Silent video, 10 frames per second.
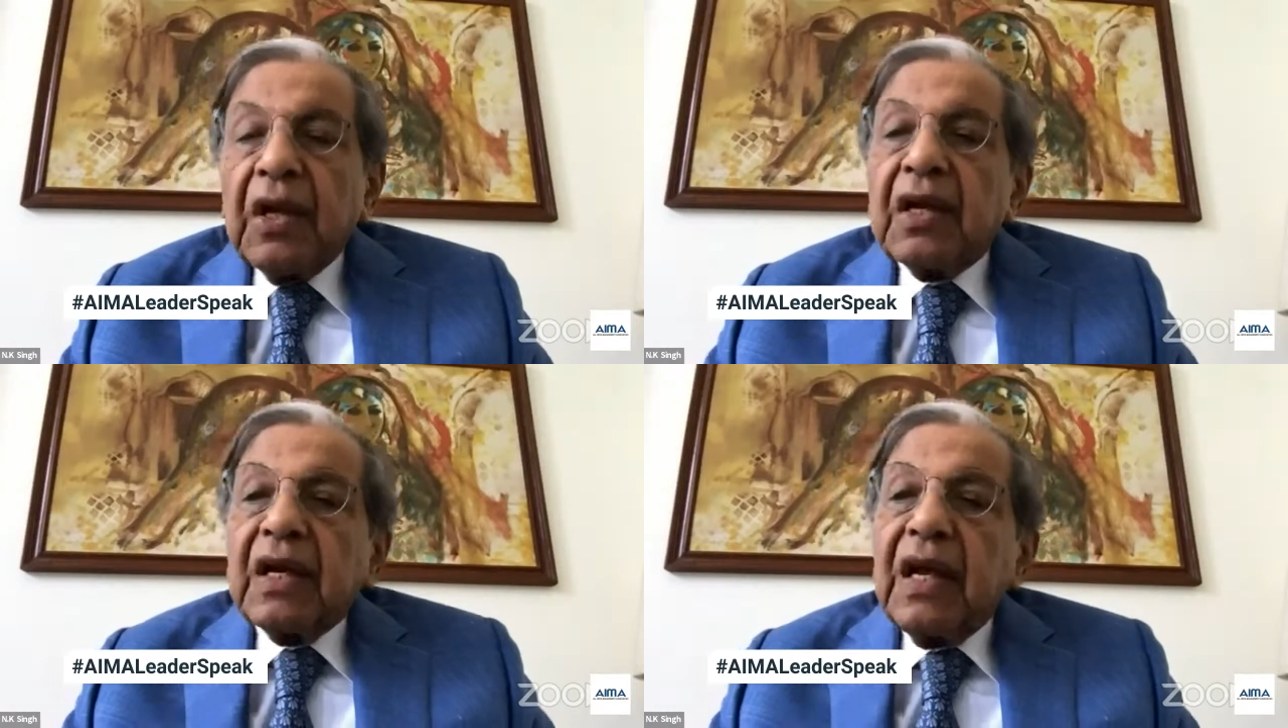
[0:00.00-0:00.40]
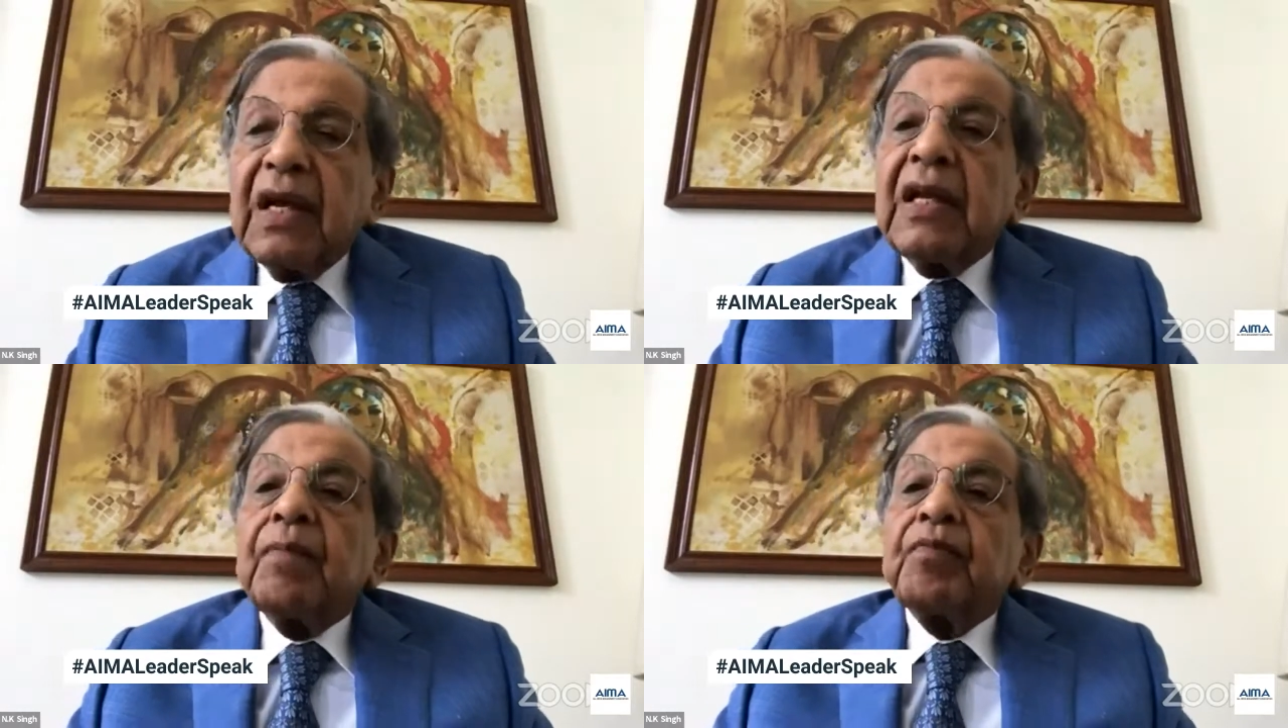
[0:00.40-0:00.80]

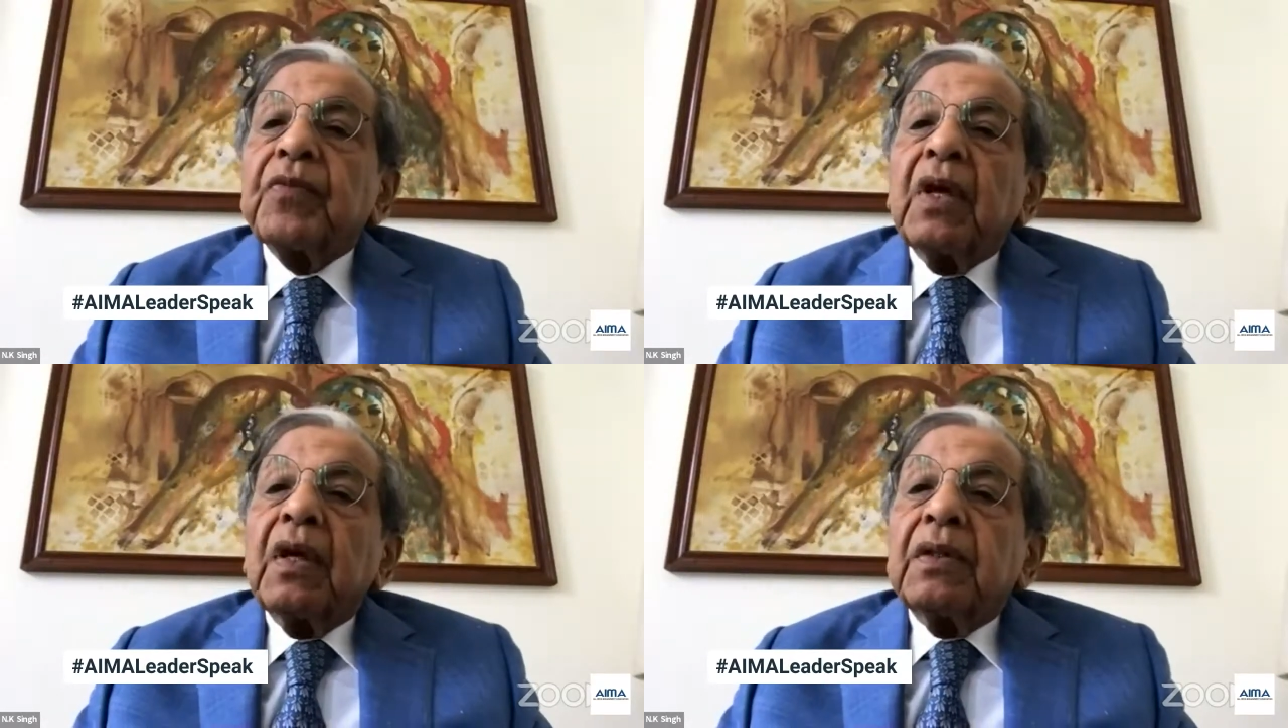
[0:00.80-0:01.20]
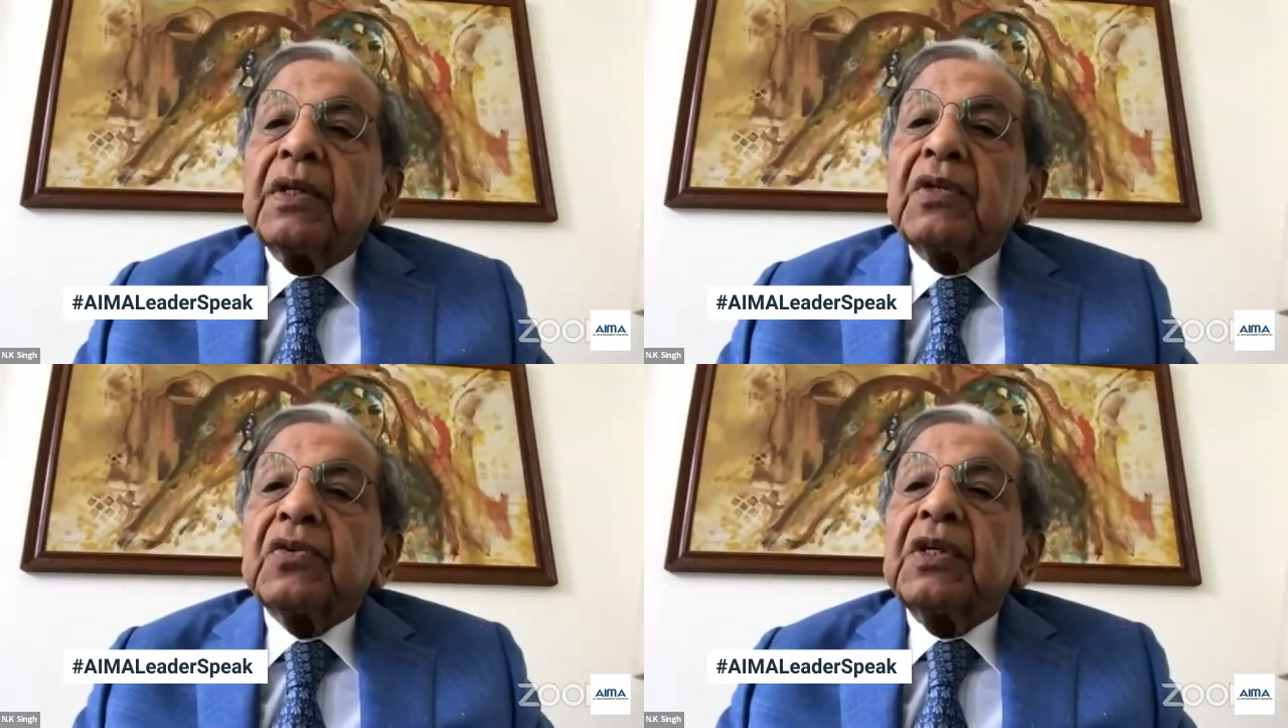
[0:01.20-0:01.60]
Clearly,
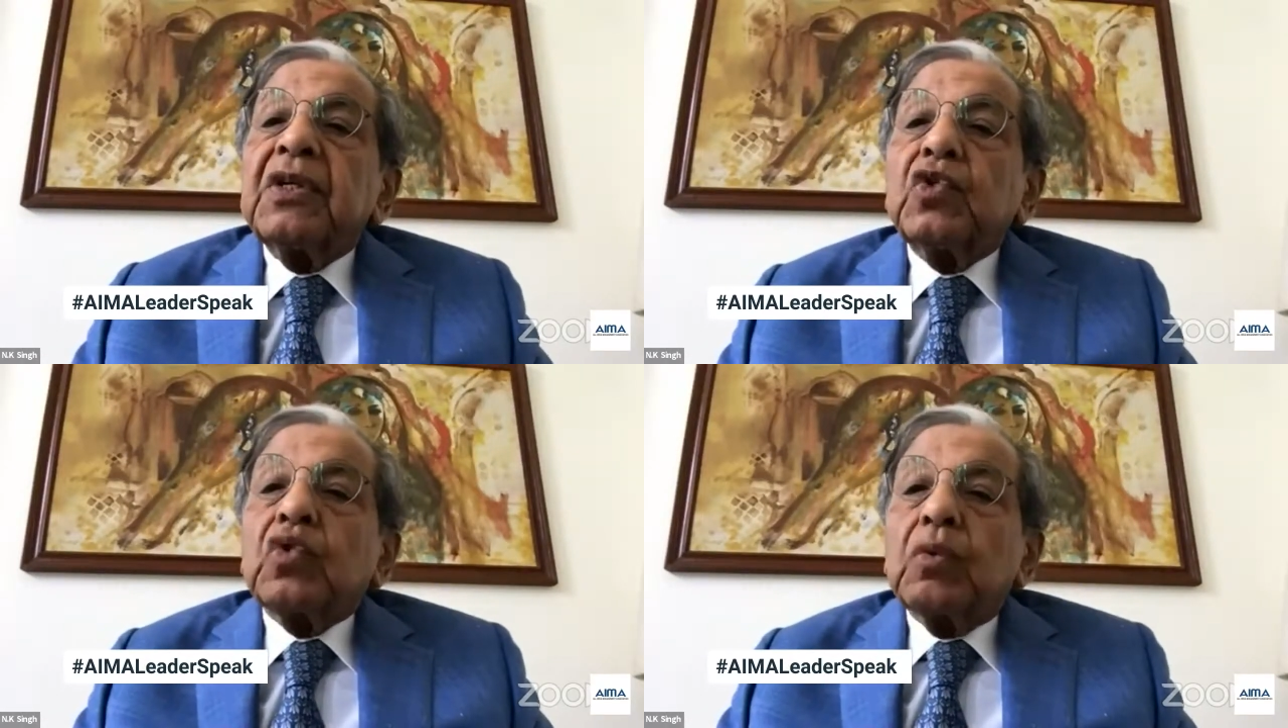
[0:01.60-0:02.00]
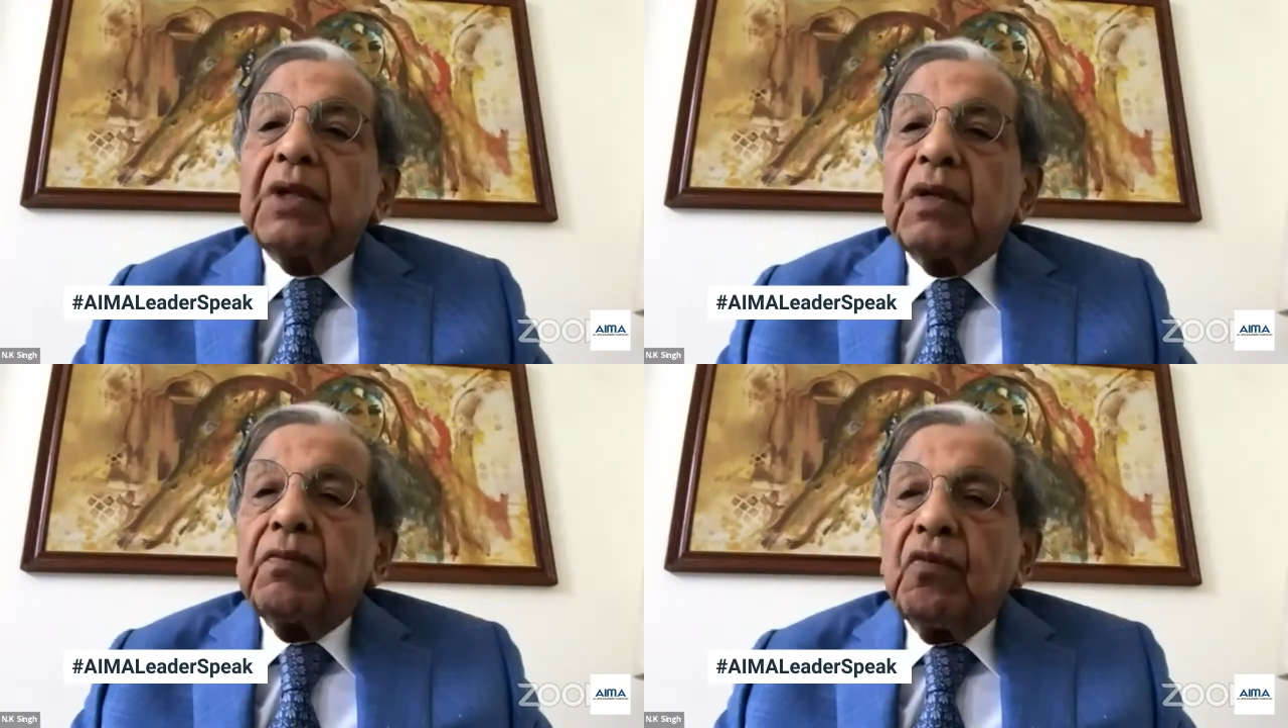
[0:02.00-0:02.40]
this needs to
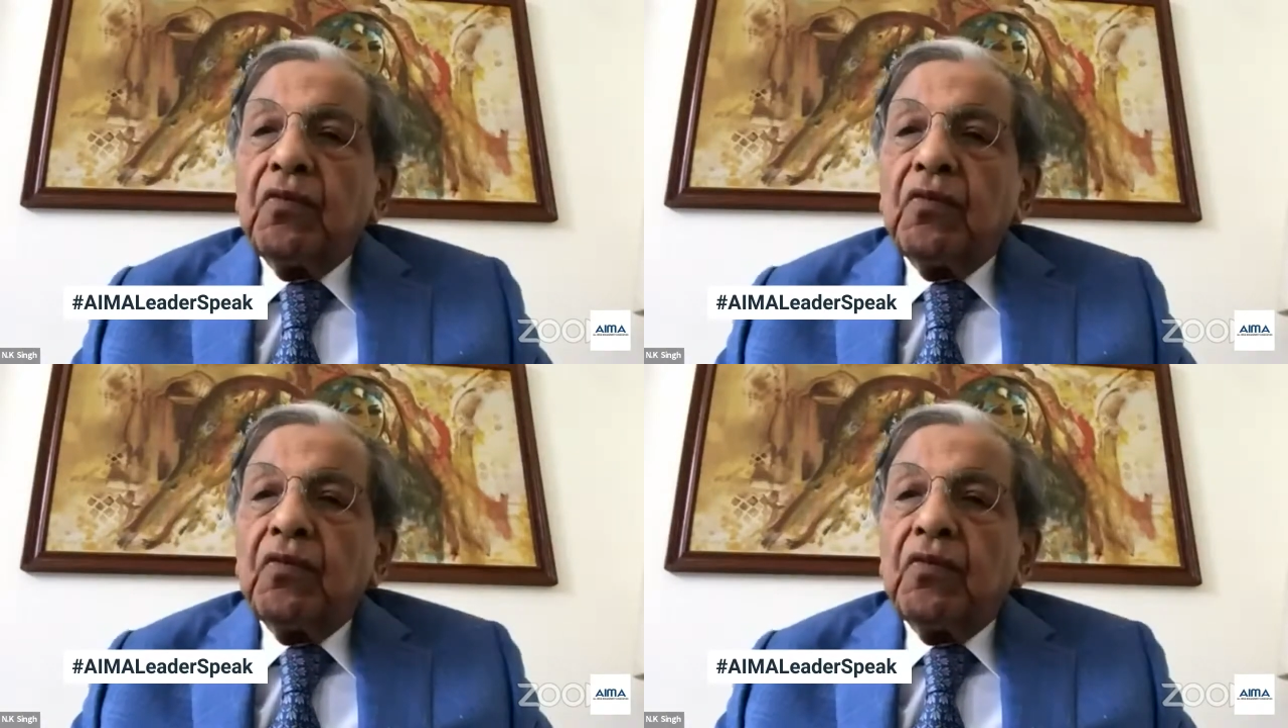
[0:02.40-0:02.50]
be